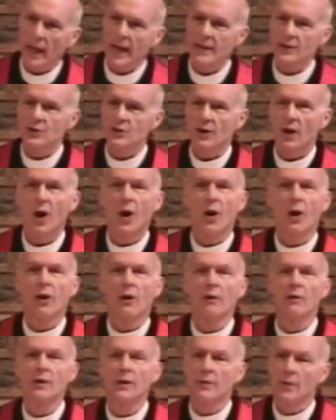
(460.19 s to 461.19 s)
Blessed
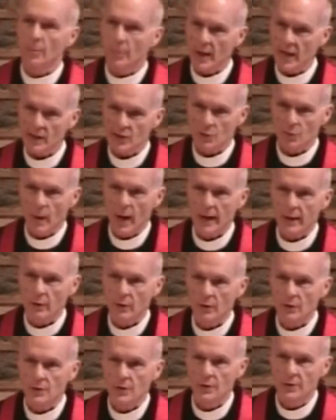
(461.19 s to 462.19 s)
are the
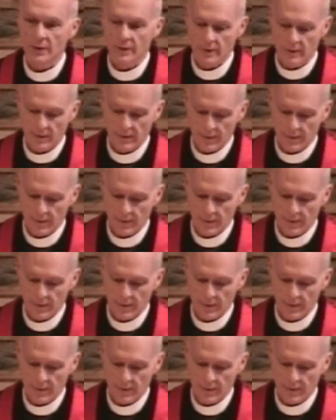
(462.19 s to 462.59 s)
peacemakers.